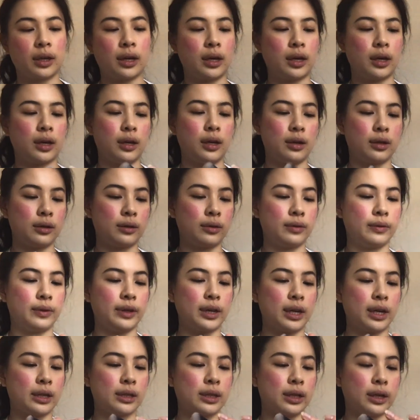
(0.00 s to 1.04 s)
And
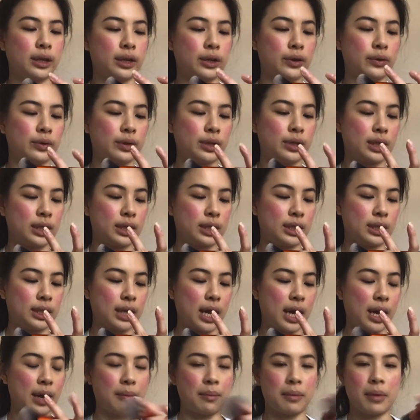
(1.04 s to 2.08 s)
yes, I use the
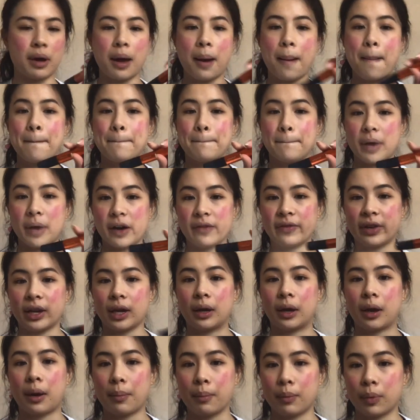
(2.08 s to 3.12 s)
same buffing
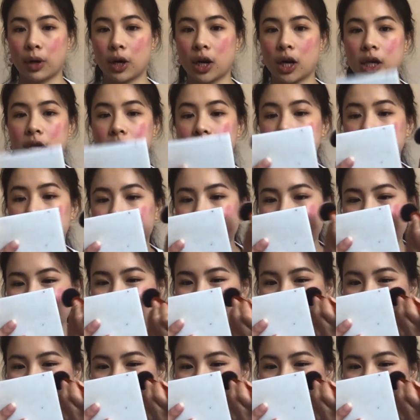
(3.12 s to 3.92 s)
brush.